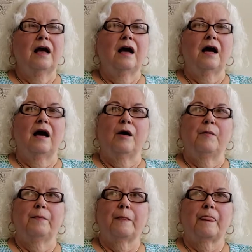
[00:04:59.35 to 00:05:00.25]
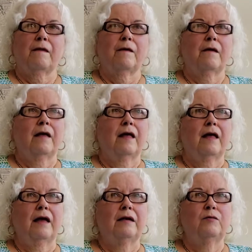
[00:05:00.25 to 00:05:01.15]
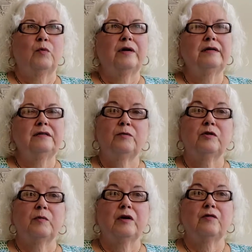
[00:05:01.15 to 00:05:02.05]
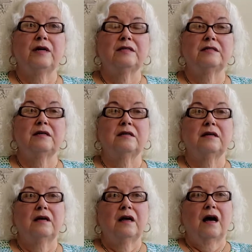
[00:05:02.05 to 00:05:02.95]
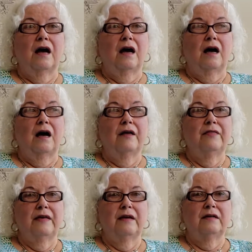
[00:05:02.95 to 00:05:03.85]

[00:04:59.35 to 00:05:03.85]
And what I did with my grandson then